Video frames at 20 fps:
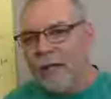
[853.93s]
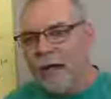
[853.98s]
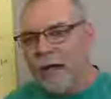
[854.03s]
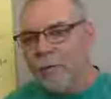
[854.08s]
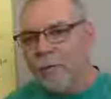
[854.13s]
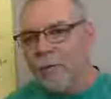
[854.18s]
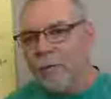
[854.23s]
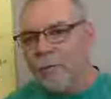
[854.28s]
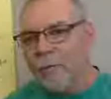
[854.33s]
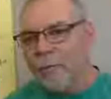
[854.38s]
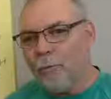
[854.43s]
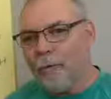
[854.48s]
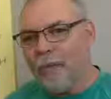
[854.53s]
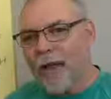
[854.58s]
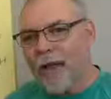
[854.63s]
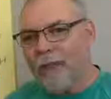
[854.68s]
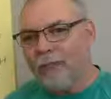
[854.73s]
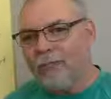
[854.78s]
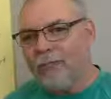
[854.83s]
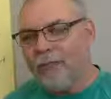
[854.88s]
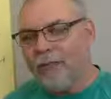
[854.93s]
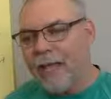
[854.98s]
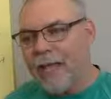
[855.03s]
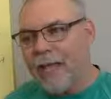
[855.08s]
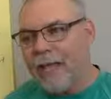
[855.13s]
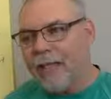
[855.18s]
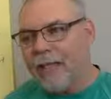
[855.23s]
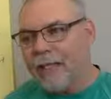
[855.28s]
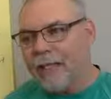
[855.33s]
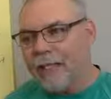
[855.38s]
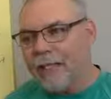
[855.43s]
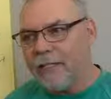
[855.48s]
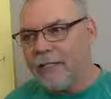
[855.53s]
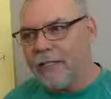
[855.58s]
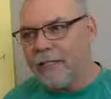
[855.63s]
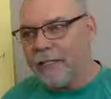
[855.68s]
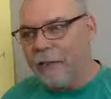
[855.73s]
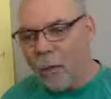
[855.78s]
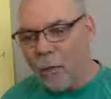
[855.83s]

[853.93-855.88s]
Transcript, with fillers: I would react to that in